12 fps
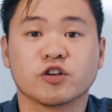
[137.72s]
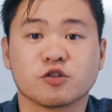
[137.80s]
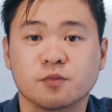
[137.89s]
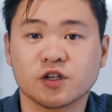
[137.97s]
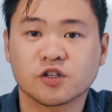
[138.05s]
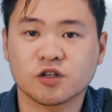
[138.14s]

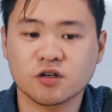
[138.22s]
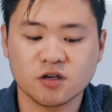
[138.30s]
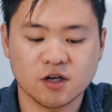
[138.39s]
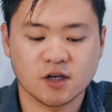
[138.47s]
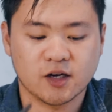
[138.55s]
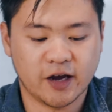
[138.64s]
transmitter
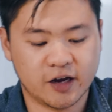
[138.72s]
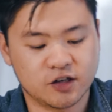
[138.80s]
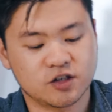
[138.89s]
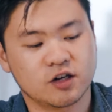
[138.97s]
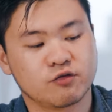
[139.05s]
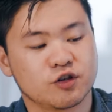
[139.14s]

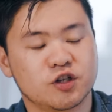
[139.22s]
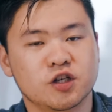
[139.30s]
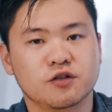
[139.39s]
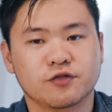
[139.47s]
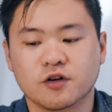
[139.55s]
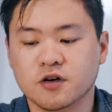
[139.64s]
and a
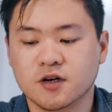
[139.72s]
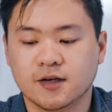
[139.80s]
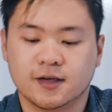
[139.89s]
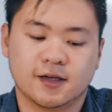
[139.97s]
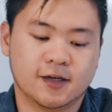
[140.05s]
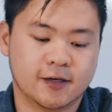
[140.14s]
receiver.
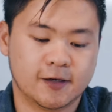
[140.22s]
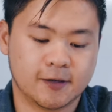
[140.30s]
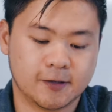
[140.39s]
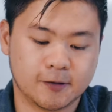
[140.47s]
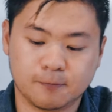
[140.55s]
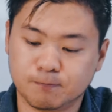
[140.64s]

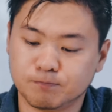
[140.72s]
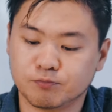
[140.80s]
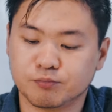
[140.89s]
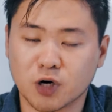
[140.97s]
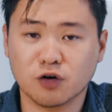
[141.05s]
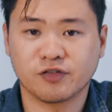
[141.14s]

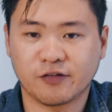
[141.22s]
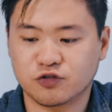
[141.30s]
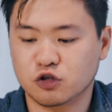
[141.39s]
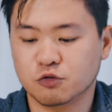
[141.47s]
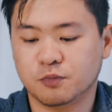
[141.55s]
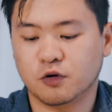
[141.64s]
Both have
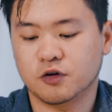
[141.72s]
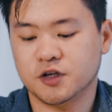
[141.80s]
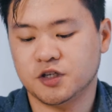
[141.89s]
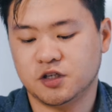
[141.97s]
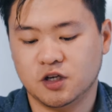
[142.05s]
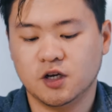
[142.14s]
two
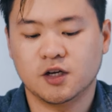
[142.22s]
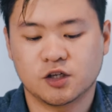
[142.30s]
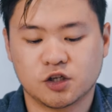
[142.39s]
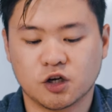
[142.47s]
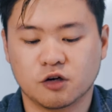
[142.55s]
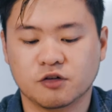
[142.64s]
ports.
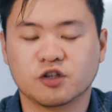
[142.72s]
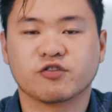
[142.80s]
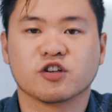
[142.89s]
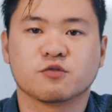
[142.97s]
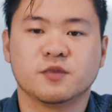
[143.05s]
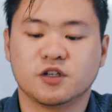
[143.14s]
So the
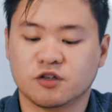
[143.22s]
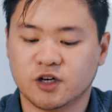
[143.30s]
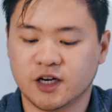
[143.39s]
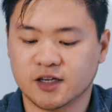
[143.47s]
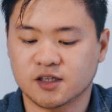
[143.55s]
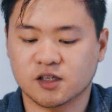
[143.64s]
transmitter
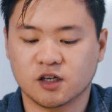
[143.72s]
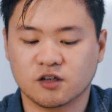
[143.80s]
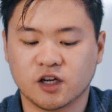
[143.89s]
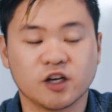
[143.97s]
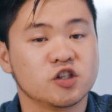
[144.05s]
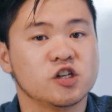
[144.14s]
has
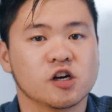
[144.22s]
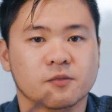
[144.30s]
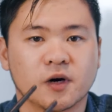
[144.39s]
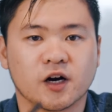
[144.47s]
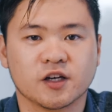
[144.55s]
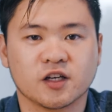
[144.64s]
an
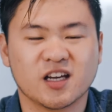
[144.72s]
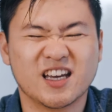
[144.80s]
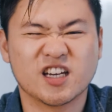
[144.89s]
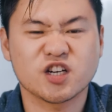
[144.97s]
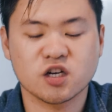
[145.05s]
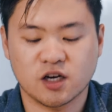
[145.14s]
HDMI
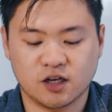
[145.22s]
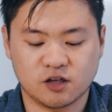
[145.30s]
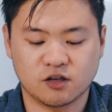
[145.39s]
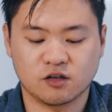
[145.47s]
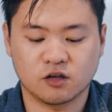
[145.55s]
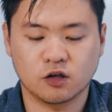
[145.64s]
in
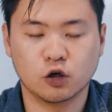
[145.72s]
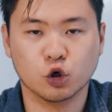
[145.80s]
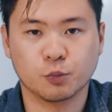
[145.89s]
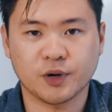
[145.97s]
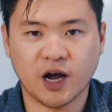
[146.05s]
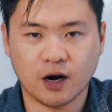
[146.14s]
and a
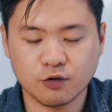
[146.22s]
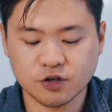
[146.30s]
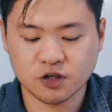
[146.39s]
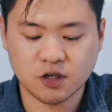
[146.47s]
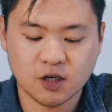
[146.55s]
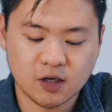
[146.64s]
loop
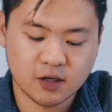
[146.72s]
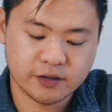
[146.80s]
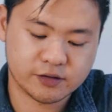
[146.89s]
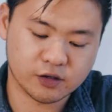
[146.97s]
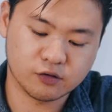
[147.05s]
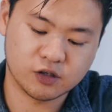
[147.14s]
out.
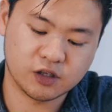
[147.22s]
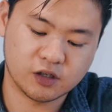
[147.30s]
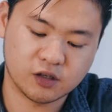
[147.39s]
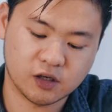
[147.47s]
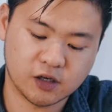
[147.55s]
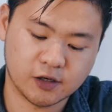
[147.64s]
So
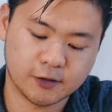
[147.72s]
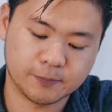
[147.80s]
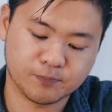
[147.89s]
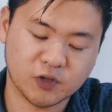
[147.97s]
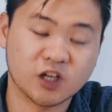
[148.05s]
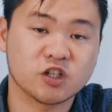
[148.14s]
the
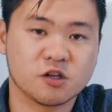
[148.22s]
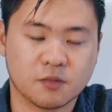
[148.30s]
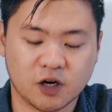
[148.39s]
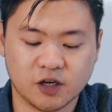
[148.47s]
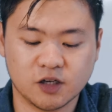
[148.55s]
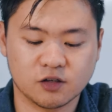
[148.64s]

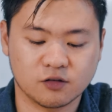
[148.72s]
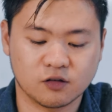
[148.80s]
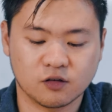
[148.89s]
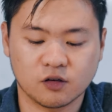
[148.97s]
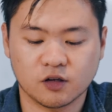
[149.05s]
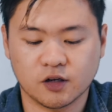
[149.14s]
HDMI
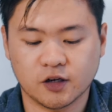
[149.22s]
in